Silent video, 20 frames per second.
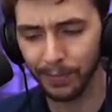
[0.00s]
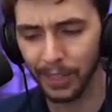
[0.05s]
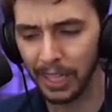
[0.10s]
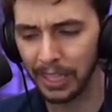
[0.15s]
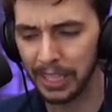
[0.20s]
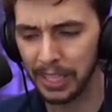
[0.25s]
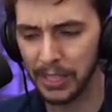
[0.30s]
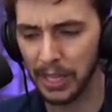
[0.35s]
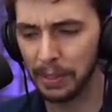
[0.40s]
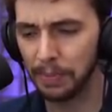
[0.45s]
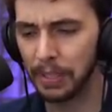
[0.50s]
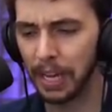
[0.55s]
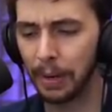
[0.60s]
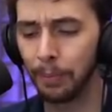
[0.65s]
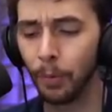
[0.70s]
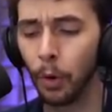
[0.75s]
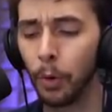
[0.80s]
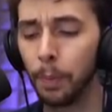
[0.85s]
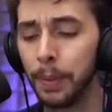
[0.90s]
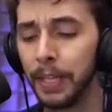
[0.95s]
at the same
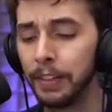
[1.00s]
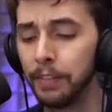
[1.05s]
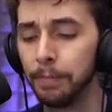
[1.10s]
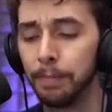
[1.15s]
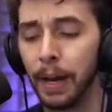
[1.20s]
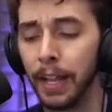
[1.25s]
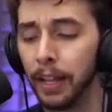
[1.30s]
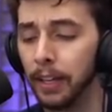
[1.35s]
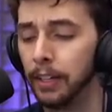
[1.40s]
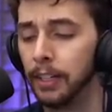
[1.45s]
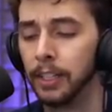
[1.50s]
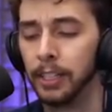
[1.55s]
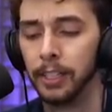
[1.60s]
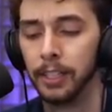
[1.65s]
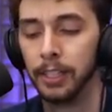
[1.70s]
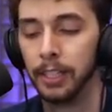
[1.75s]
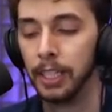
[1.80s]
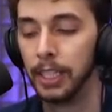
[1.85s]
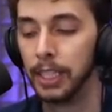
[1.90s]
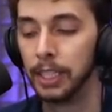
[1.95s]
time, what would be even better
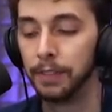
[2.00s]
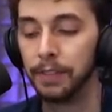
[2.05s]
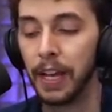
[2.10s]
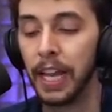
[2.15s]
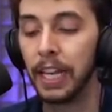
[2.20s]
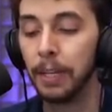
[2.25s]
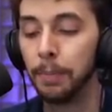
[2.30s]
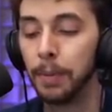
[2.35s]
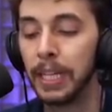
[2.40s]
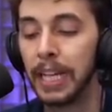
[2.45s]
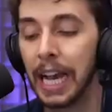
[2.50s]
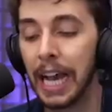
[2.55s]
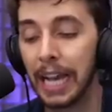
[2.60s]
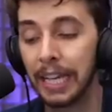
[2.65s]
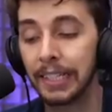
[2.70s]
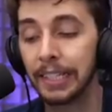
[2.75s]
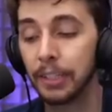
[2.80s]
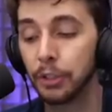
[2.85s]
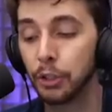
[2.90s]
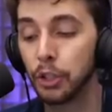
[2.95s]
is if anybody
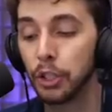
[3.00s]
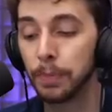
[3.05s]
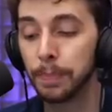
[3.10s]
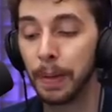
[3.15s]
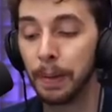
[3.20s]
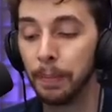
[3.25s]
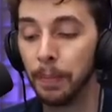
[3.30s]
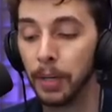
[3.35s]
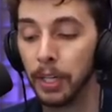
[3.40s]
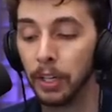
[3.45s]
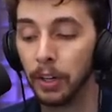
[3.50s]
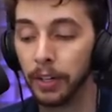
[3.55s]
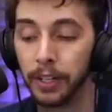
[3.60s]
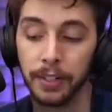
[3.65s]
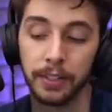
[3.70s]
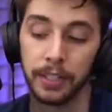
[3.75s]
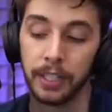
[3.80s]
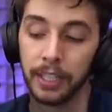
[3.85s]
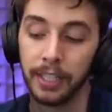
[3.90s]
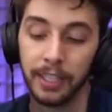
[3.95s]
has actually spent money on
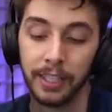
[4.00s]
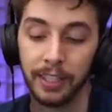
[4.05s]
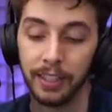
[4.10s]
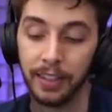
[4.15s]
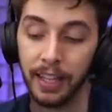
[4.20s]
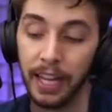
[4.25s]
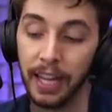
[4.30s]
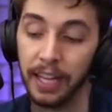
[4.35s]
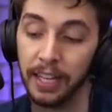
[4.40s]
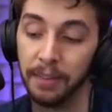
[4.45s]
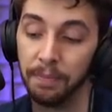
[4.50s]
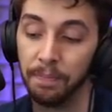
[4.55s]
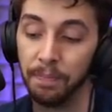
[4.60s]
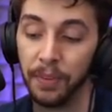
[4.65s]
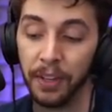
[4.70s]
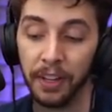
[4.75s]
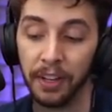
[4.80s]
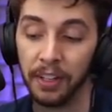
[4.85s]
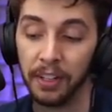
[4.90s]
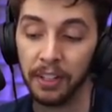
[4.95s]
it.
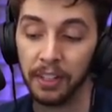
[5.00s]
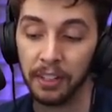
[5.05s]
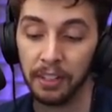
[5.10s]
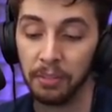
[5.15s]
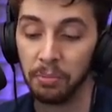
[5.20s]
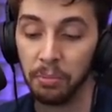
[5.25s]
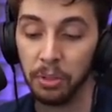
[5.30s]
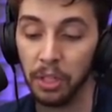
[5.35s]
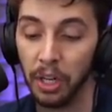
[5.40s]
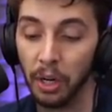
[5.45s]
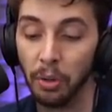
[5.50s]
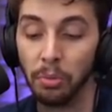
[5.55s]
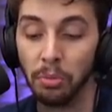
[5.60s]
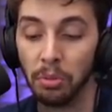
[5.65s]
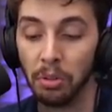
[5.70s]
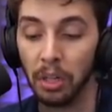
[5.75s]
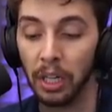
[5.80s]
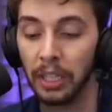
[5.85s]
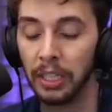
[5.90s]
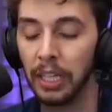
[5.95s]
Then, you know,
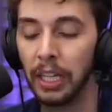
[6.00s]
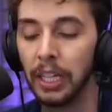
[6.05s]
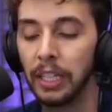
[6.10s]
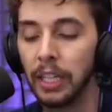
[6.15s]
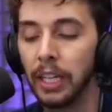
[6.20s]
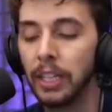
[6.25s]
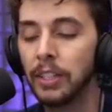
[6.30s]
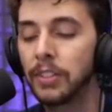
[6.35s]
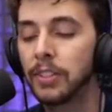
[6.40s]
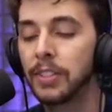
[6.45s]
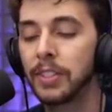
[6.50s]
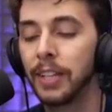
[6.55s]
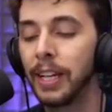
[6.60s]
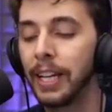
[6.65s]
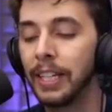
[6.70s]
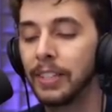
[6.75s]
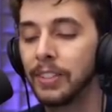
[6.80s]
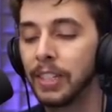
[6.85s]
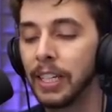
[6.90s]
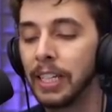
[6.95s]
it, it, it's
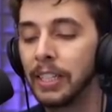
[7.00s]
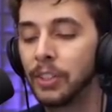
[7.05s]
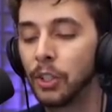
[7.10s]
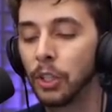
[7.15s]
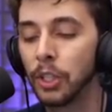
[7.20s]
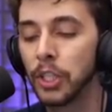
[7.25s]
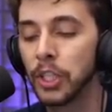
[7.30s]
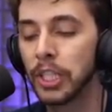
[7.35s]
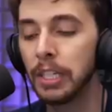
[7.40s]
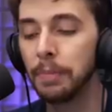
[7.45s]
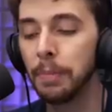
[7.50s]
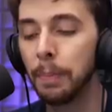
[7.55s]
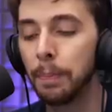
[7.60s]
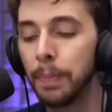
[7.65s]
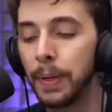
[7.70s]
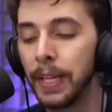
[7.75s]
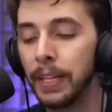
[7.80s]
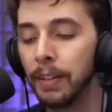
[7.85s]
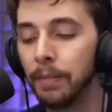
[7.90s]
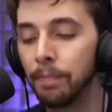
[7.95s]
it's it does seem a
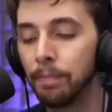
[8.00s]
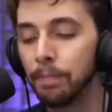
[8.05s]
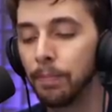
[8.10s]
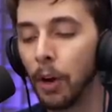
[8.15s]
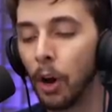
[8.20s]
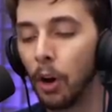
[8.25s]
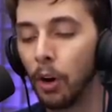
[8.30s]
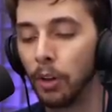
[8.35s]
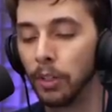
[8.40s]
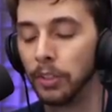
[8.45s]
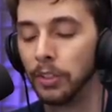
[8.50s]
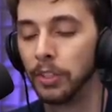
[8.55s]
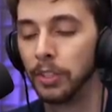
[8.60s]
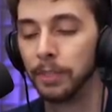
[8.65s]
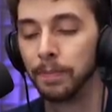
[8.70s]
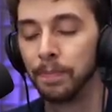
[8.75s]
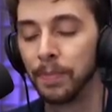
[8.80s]
bit odd